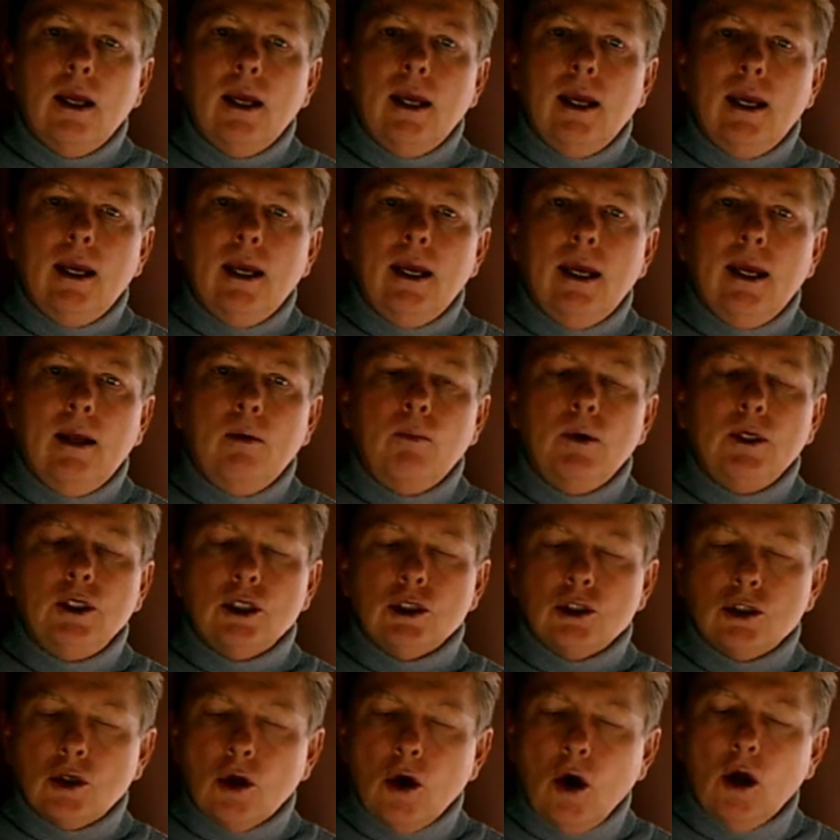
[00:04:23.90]
And we
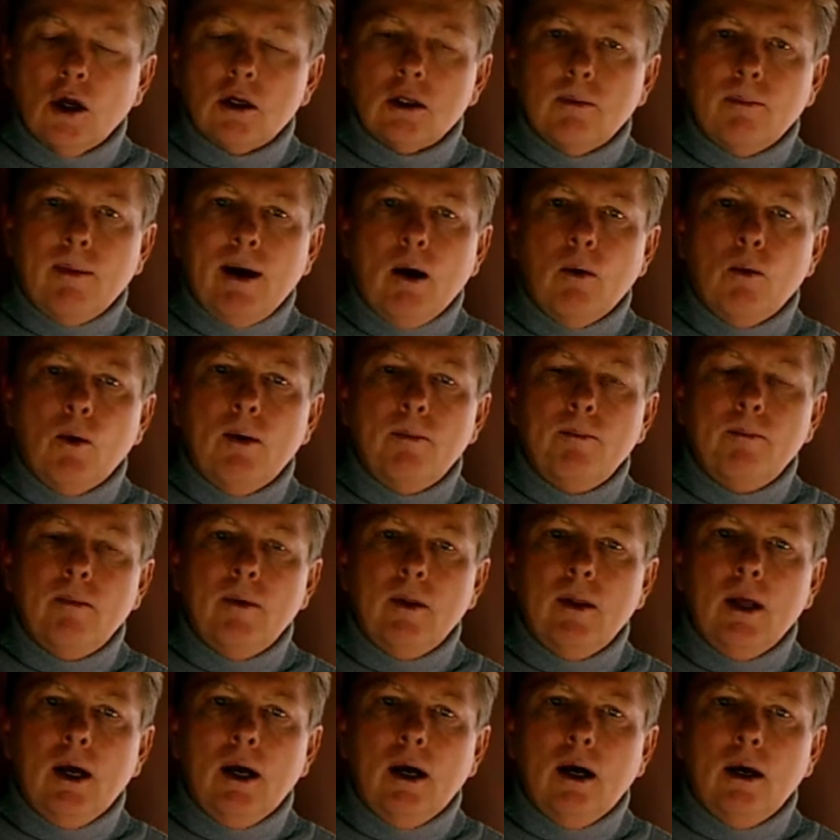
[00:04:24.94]
just talked about what
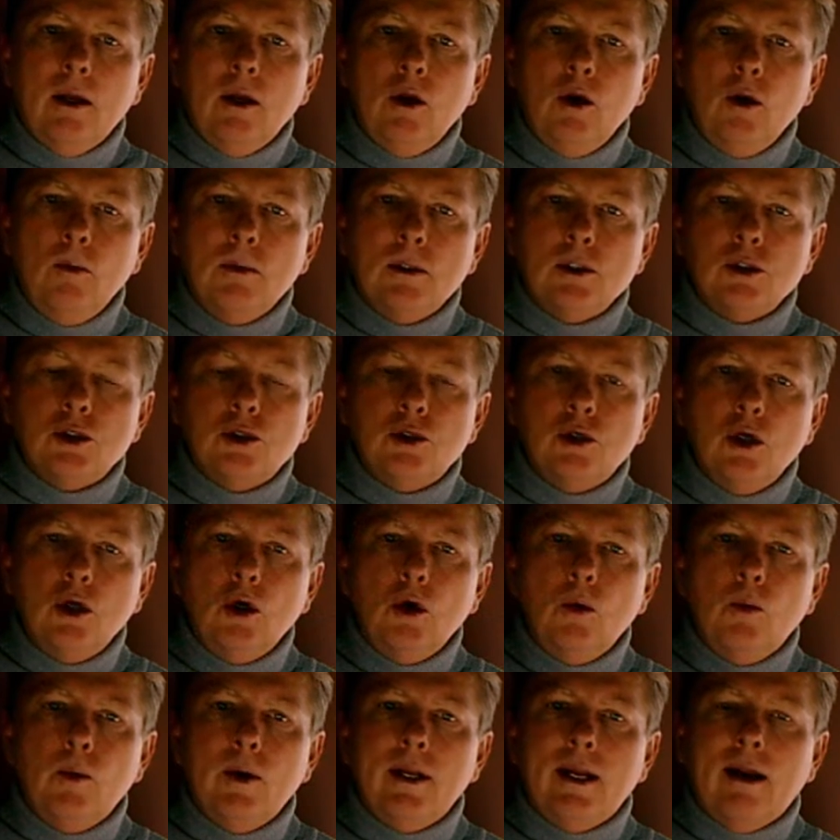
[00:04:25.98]
humans
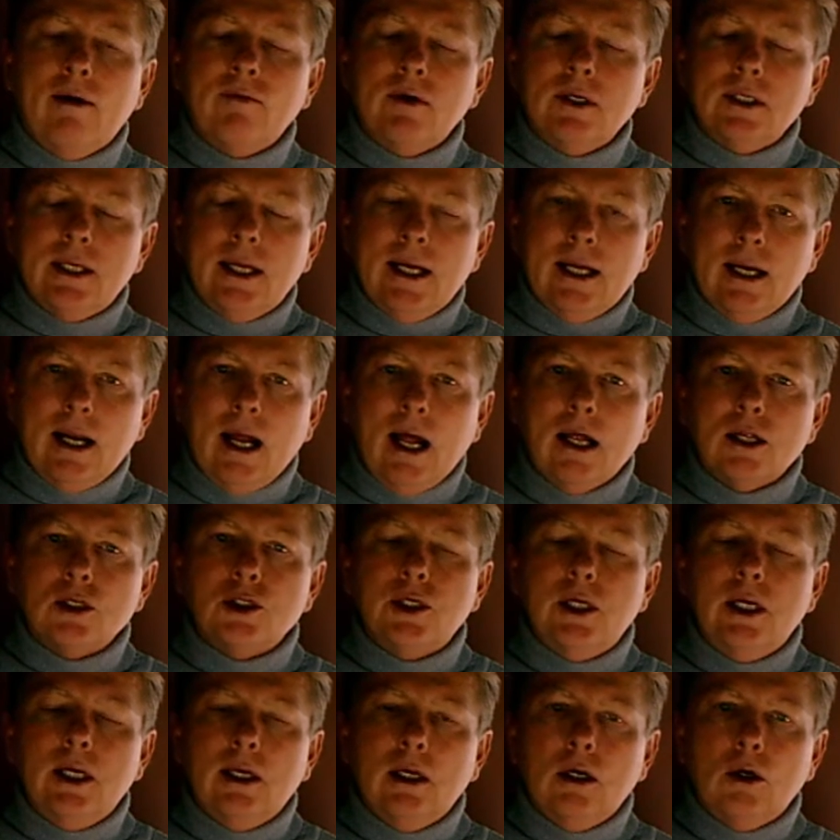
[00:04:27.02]
do whenever
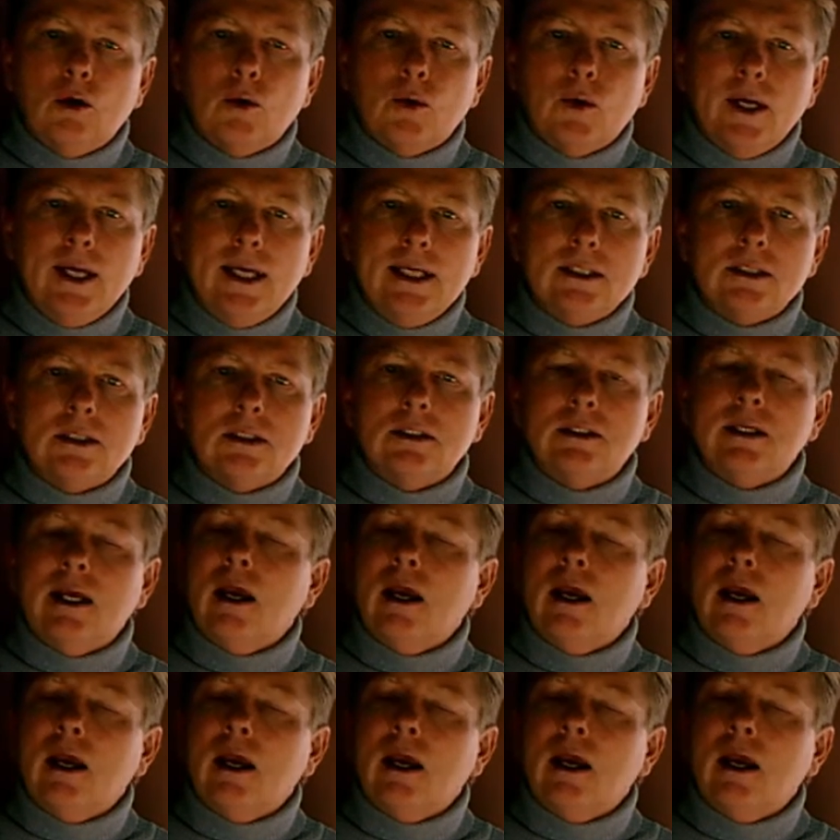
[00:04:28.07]
technology increases.